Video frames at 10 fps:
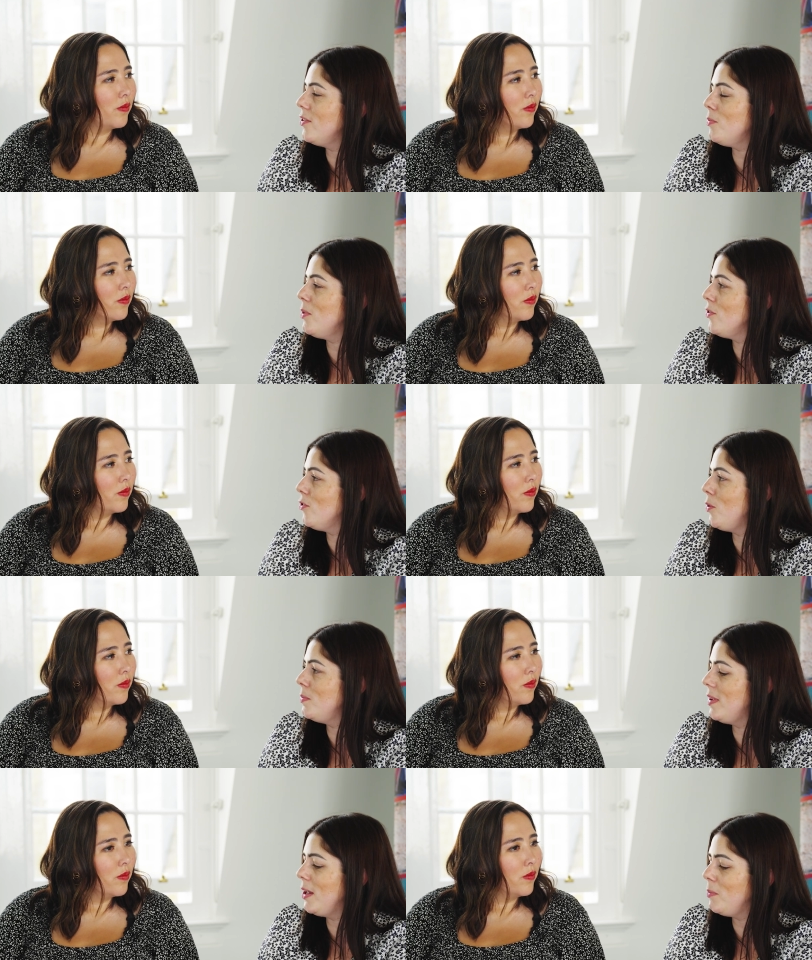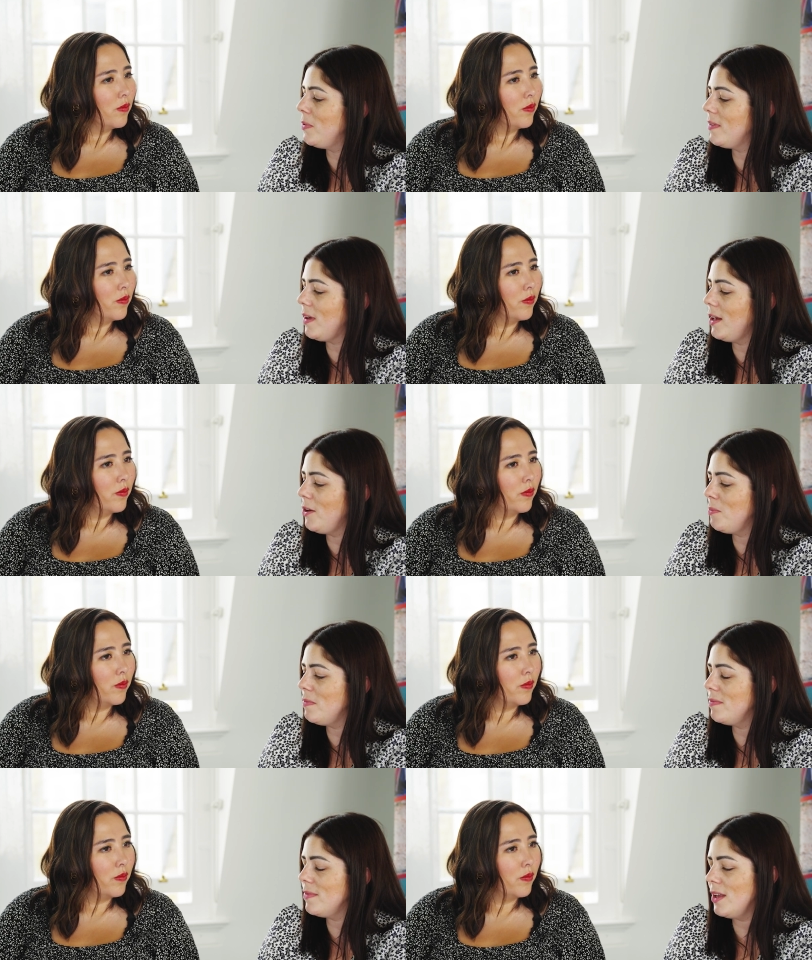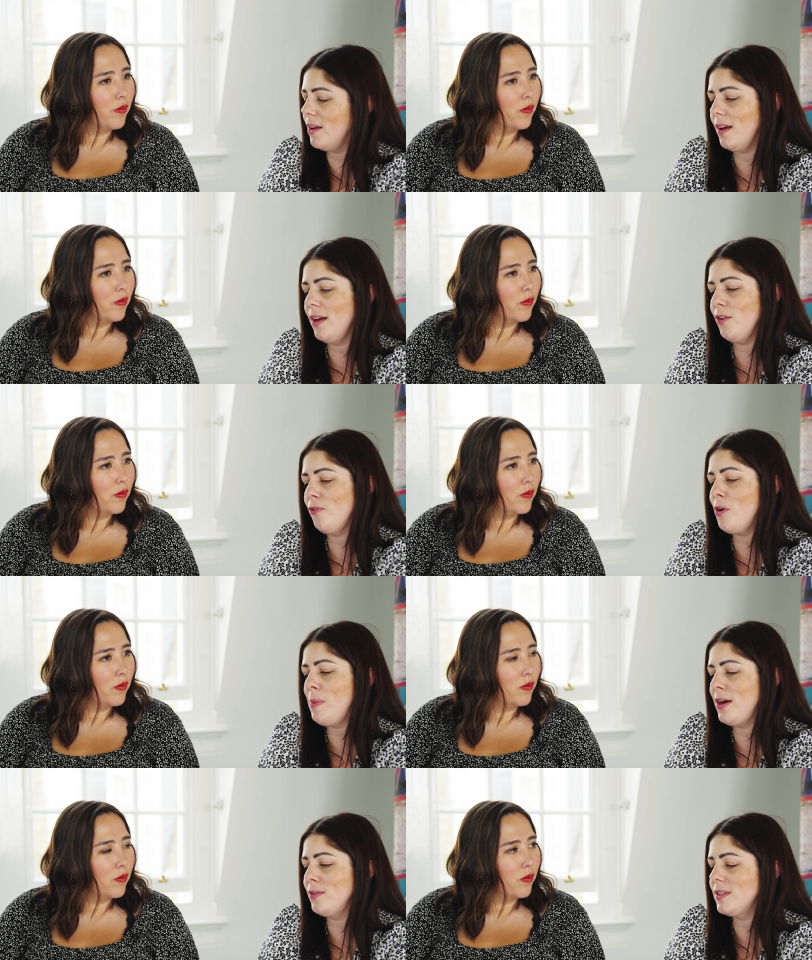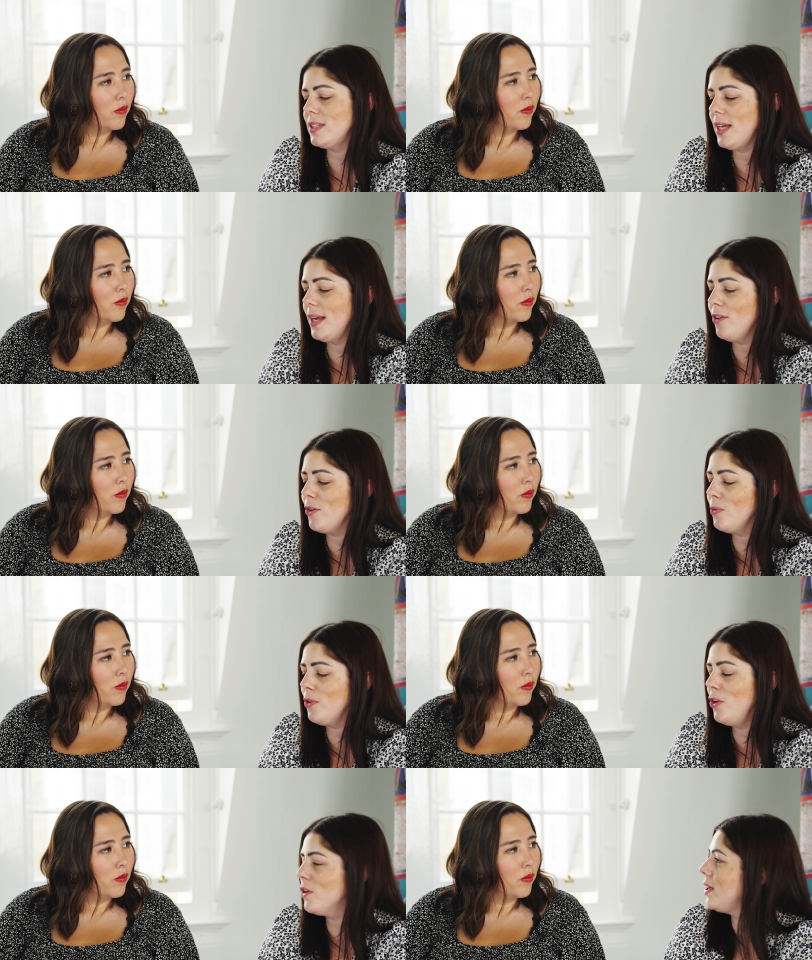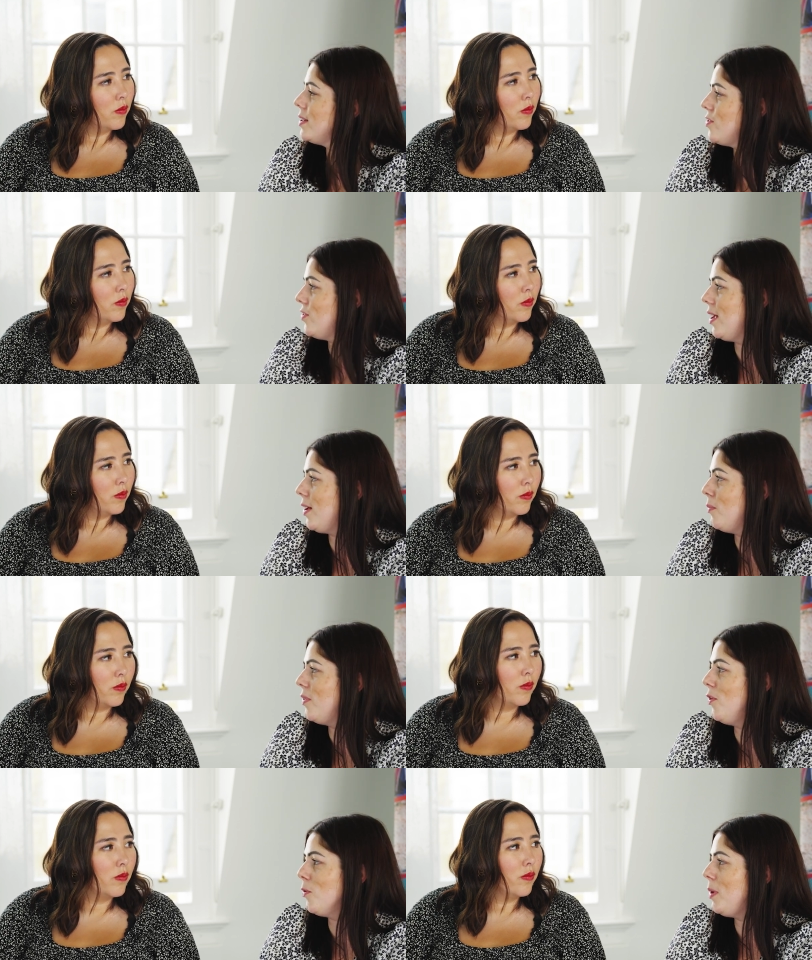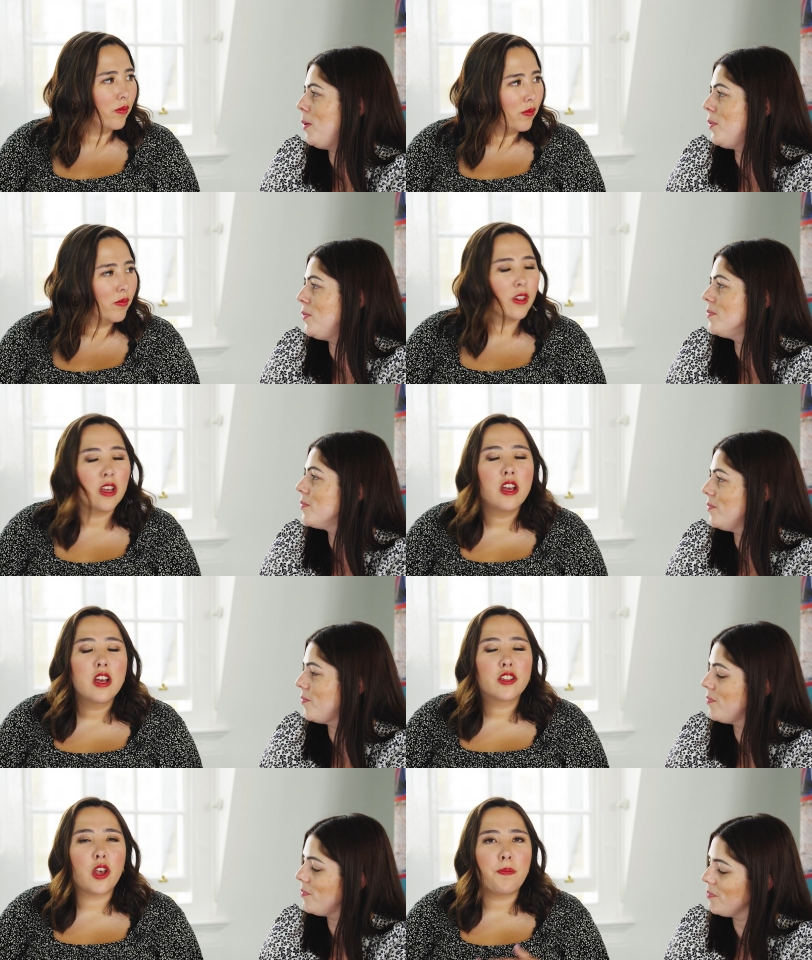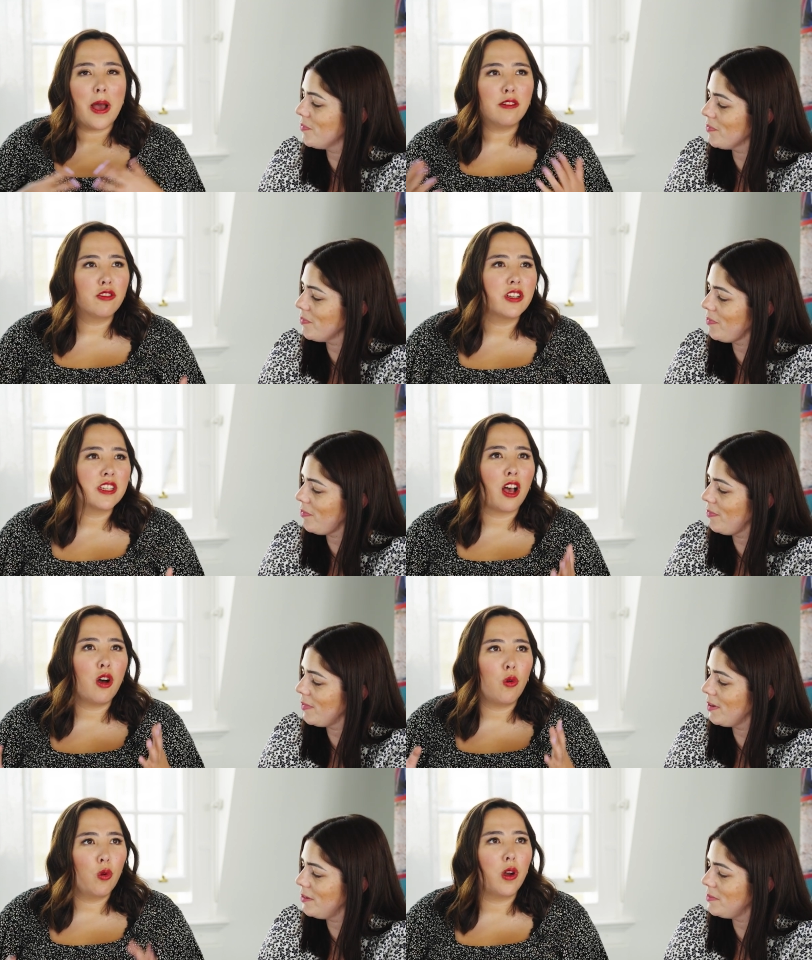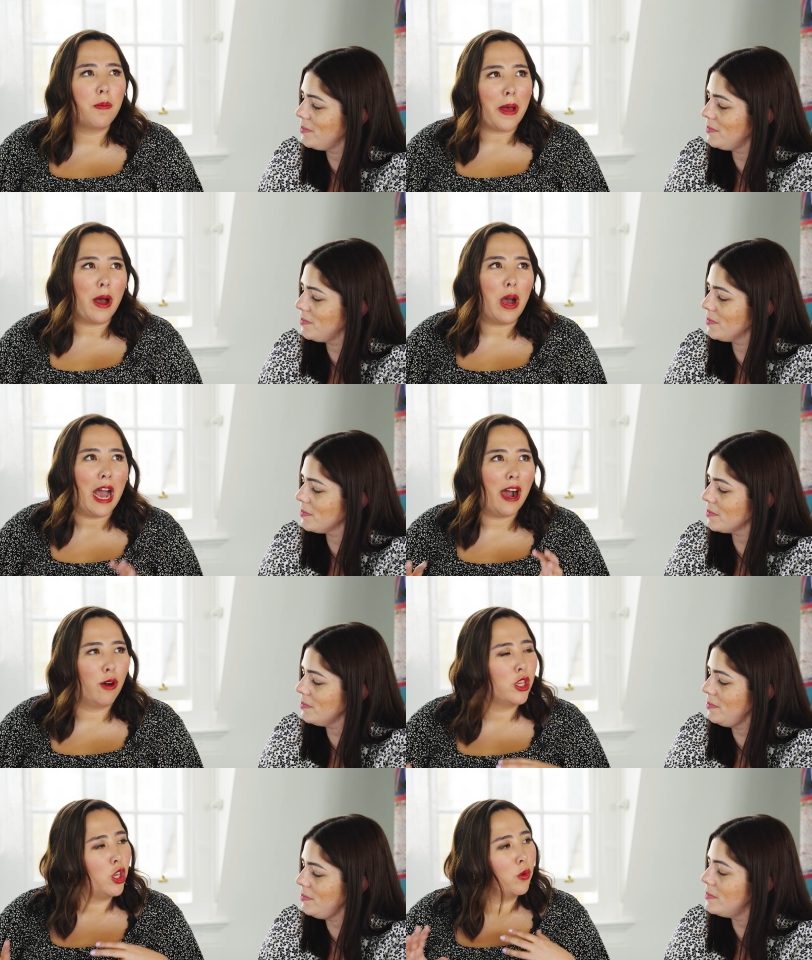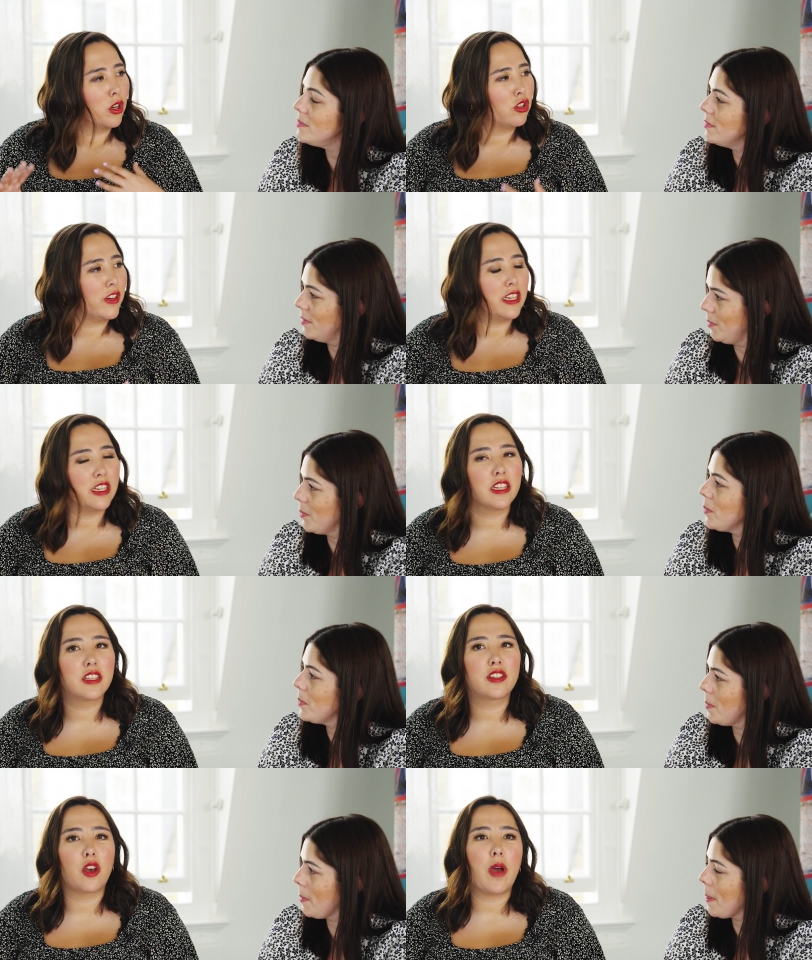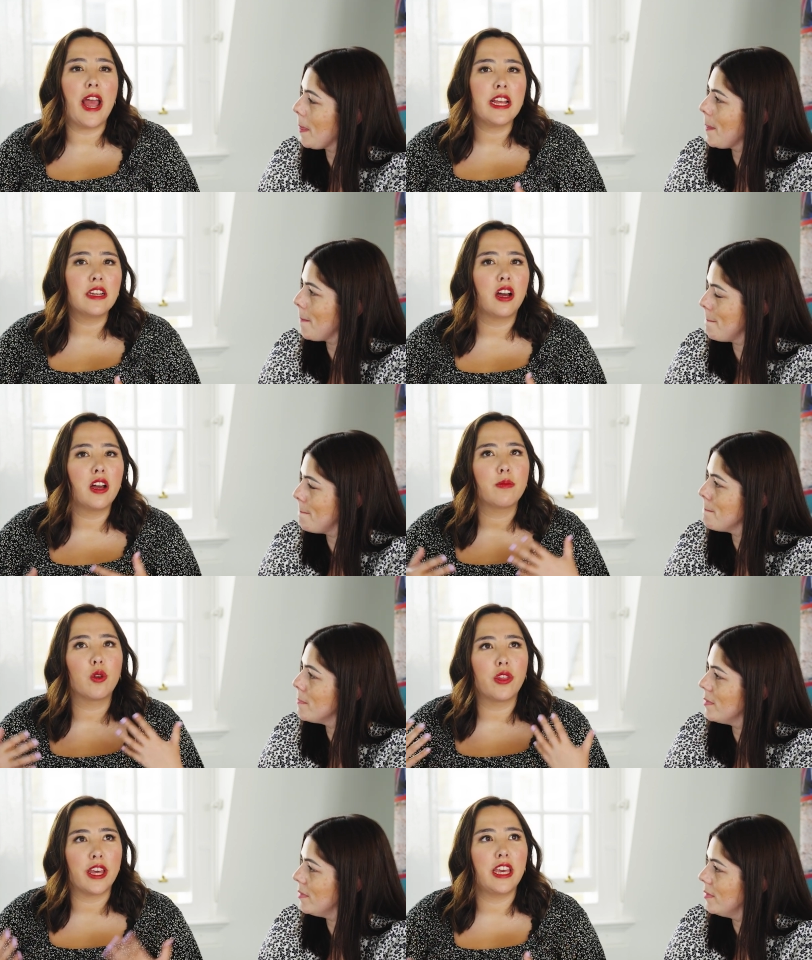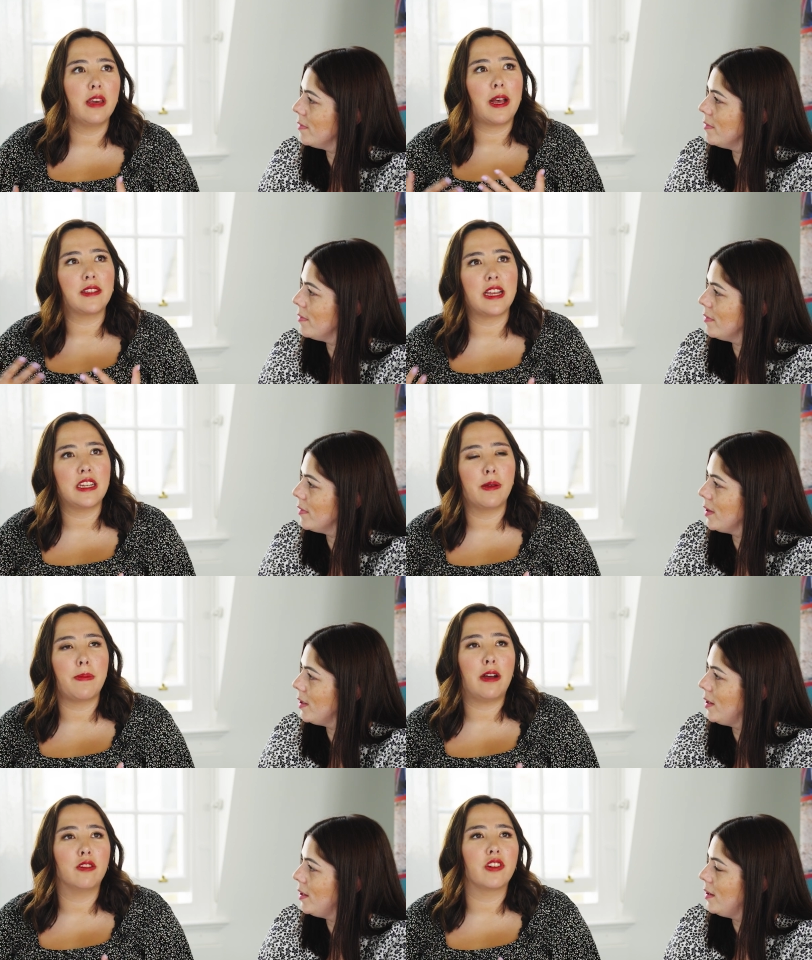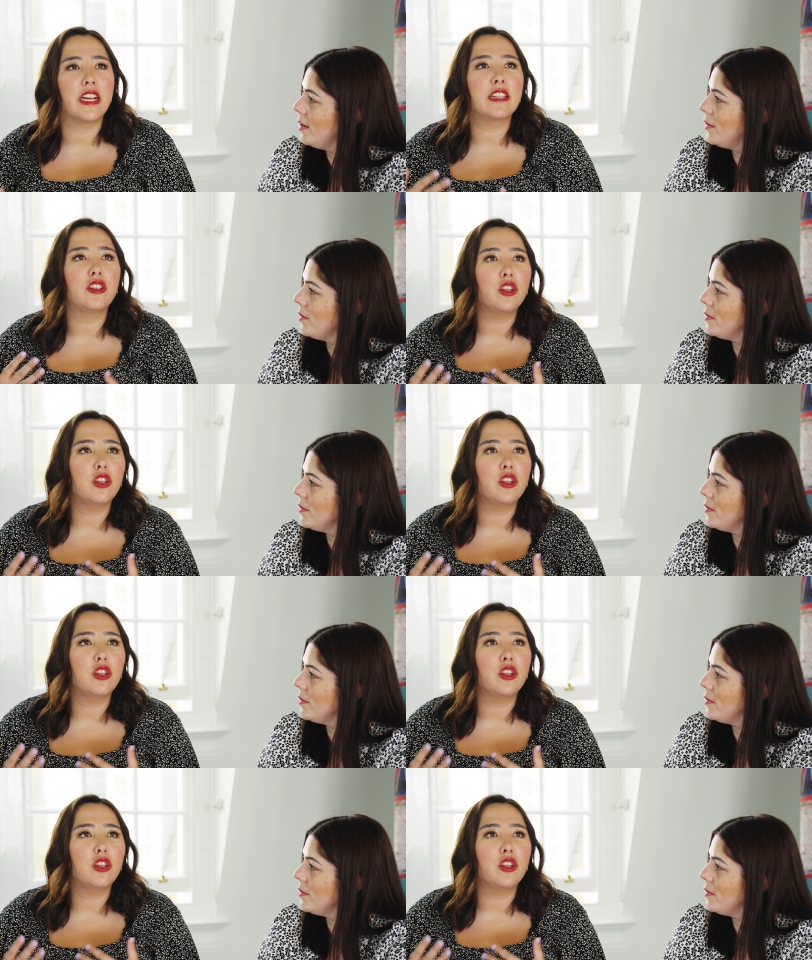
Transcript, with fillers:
Speaker 1: are some of the top tips um, uh, from How to Say No that you'd like to share with young people?
Speaker 2: So, boundaries are all about how you are treated. So, anytime you're thinking about setting a boundary, it's